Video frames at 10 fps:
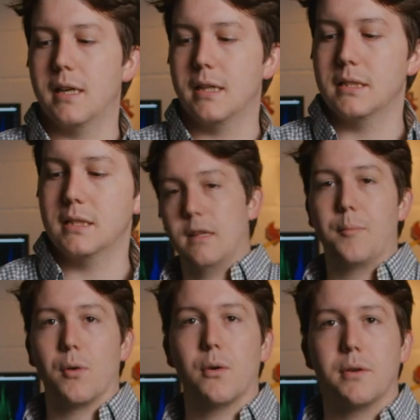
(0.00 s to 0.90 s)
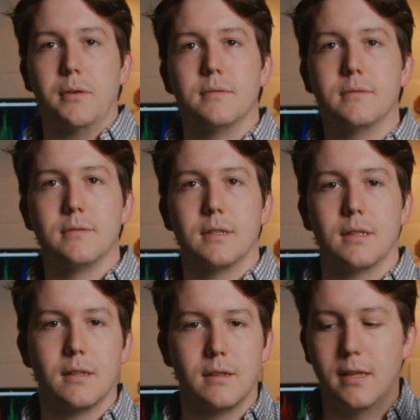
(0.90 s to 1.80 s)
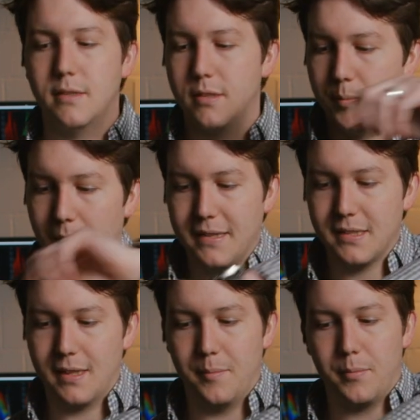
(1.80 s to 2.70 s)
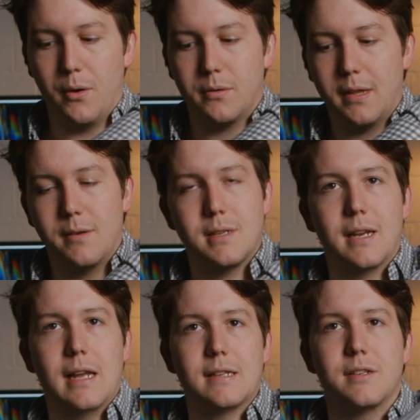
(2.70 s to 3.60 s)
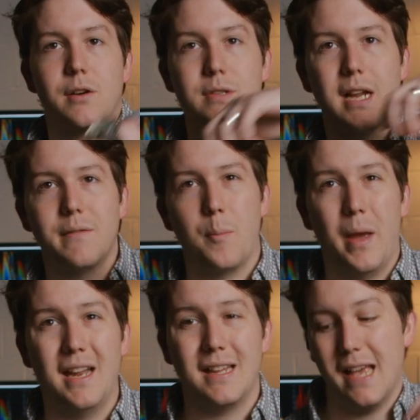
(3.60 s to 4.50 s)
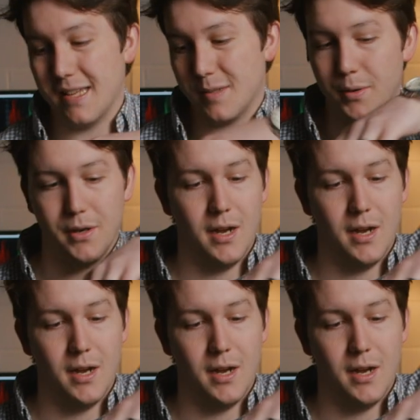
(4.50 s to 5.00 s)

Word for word: uh, it broke. The little lens hood plastic thing broke that connects here. It's kind of a pain in the ass to put